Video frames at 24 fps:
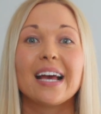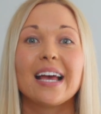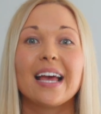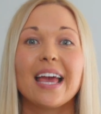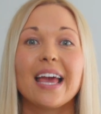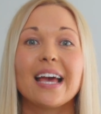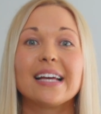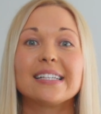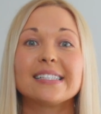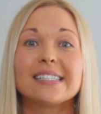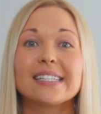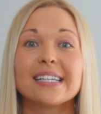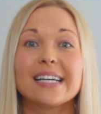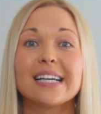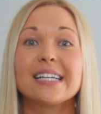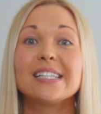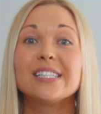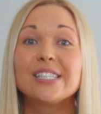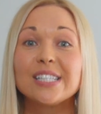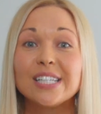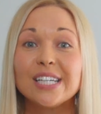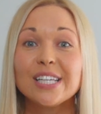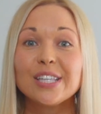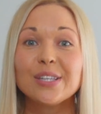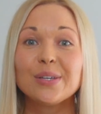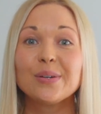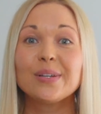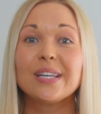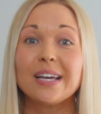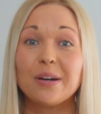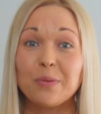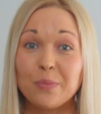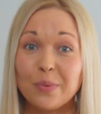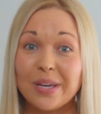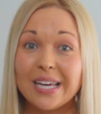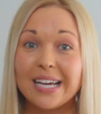and continued
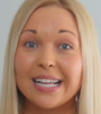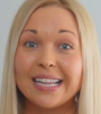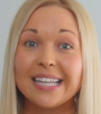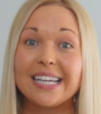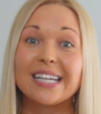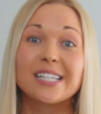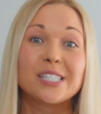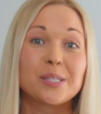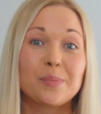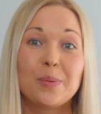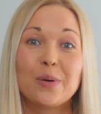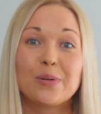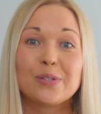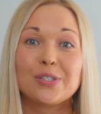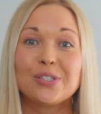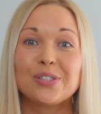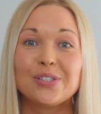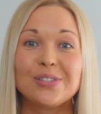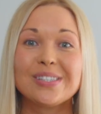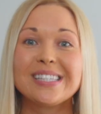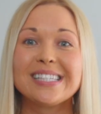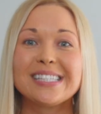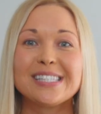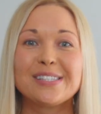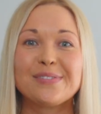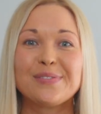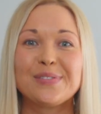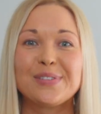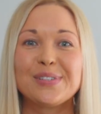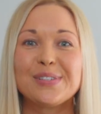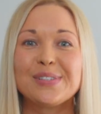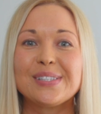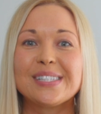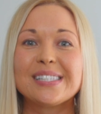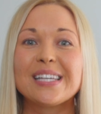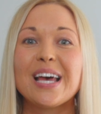weekly exposure to these
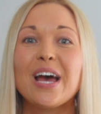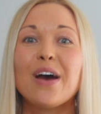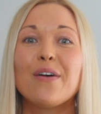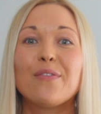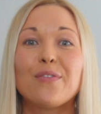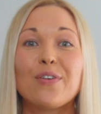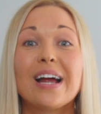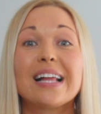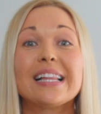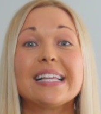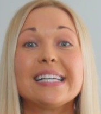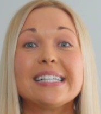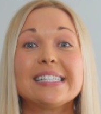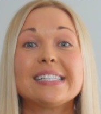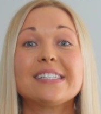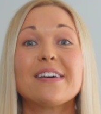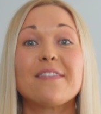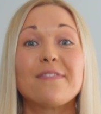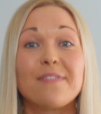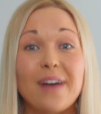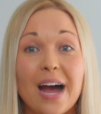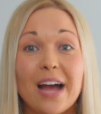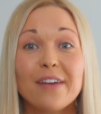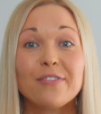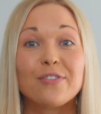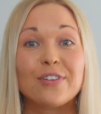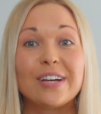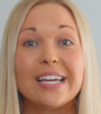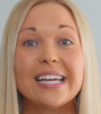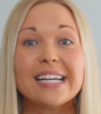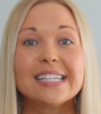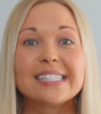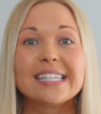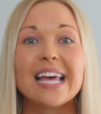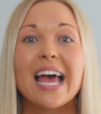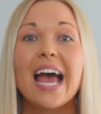foods for at least 5
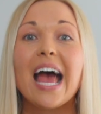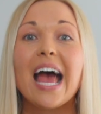weeks